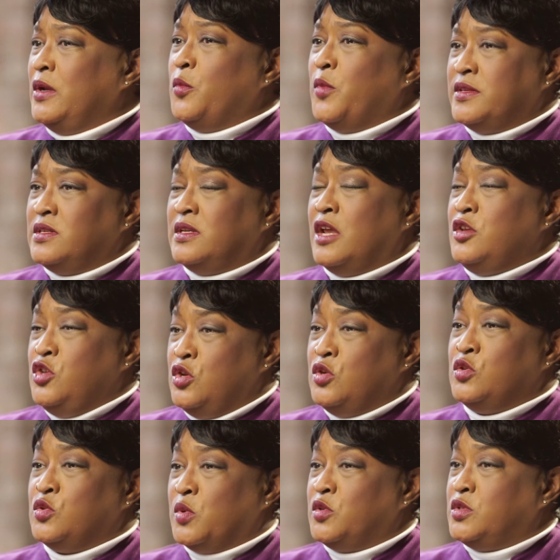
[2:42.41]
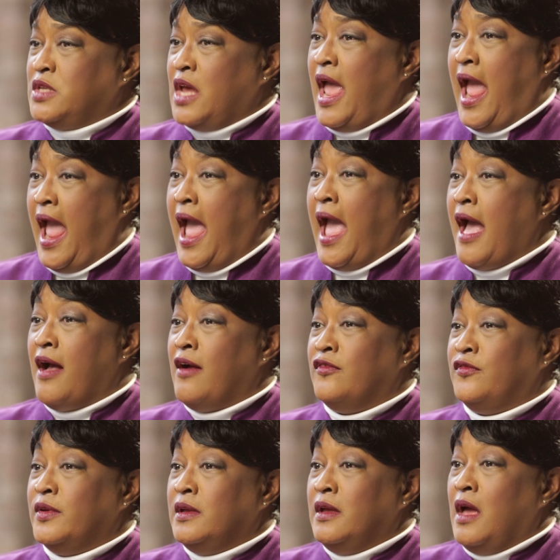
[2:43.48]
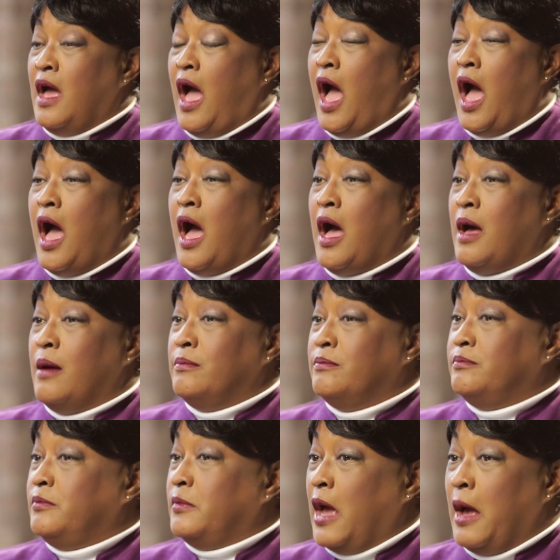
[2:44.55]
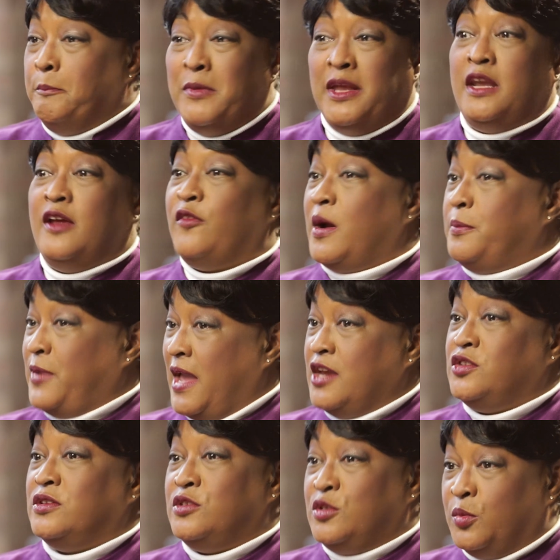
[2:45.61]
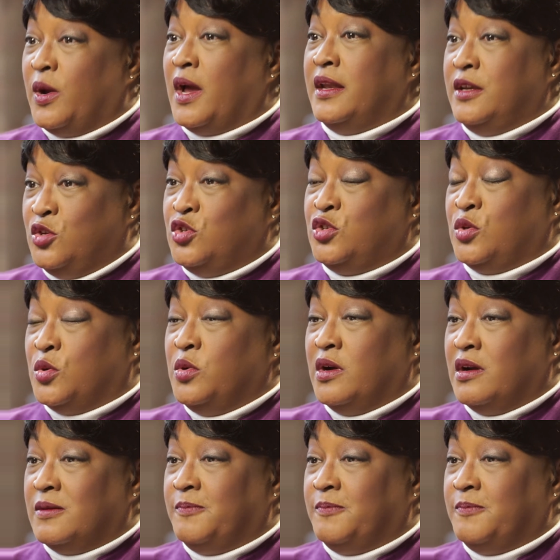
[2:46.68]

it wasn't unusual to have many of our patients who were uninsured.